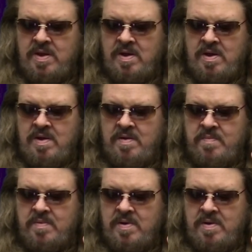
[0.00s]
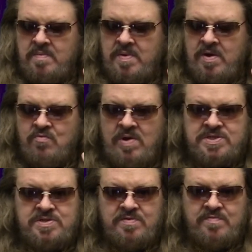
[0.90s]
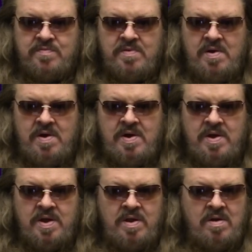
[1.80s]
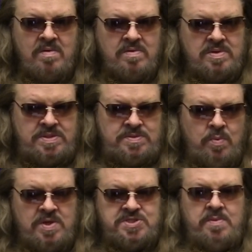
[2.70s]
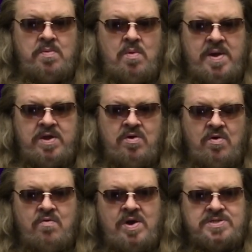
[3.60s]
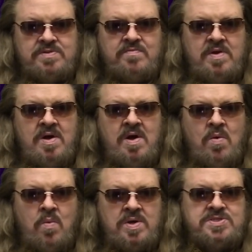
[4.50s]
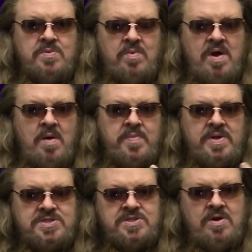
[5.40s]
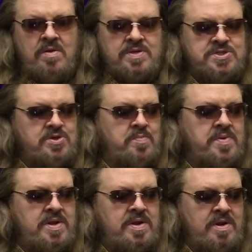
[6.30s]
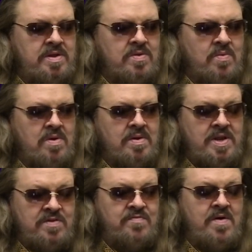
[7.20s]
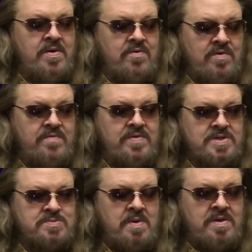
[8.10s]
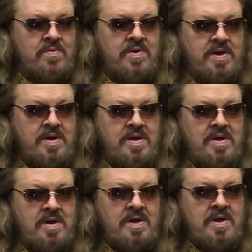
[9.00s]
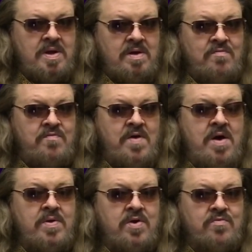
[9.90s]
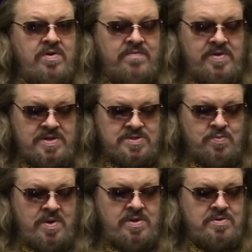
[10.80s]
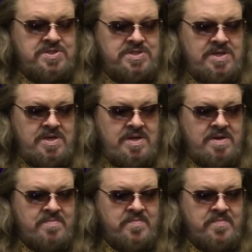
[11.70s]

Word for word: uh, uh, aggressive, you know. Wisdom will make you aggressive. Wisdom will help you to see all the stupidity in the world. And it's very grievous, by the way. Very grievous when you see